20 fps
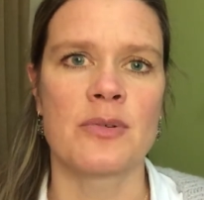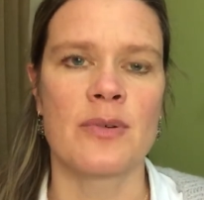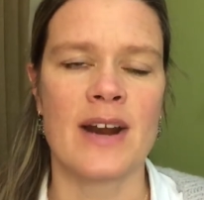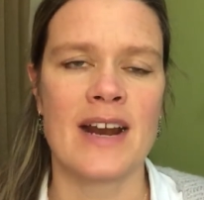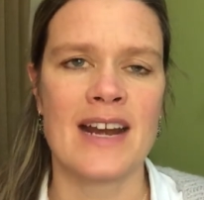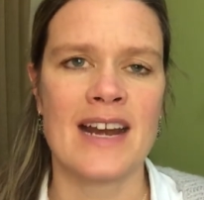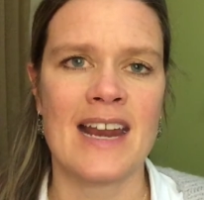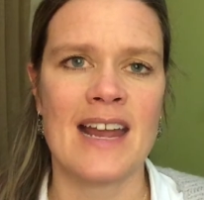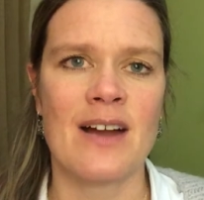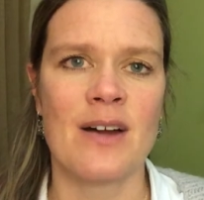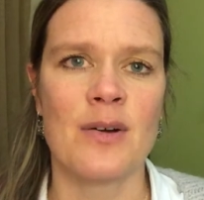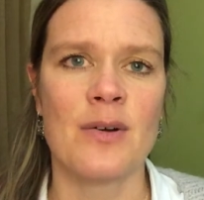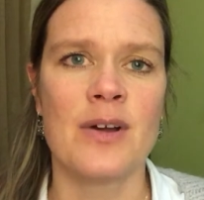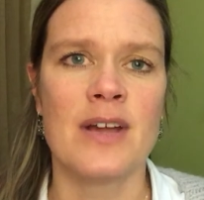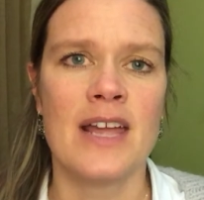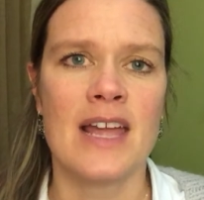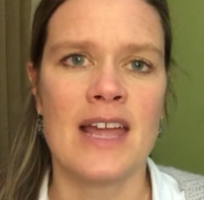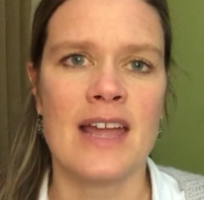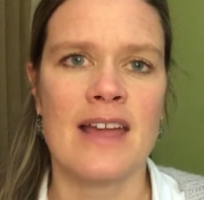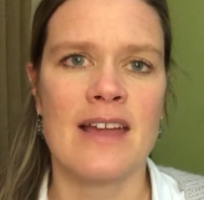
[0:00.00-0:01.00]
right now
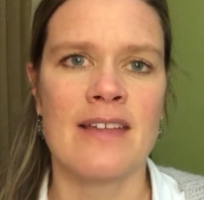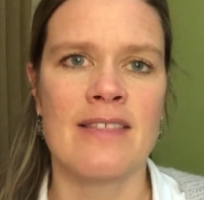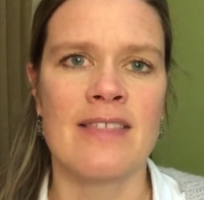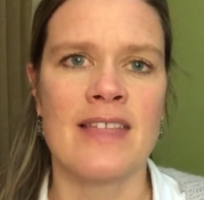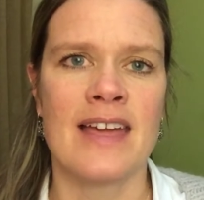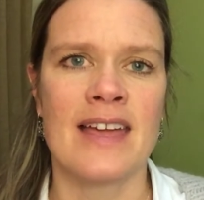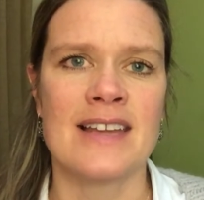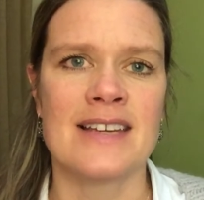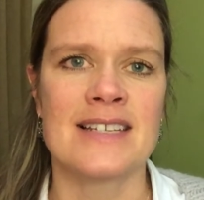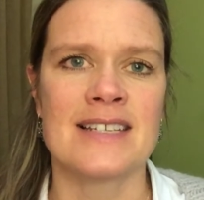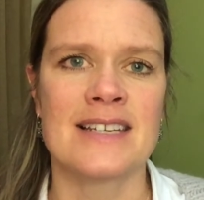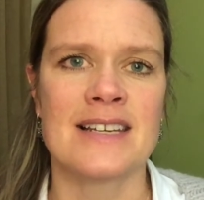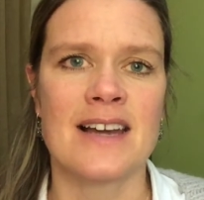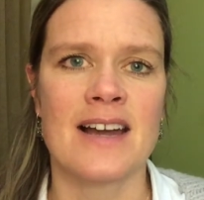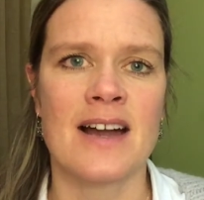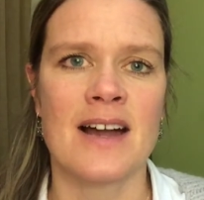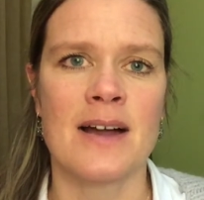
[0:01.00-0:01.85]
that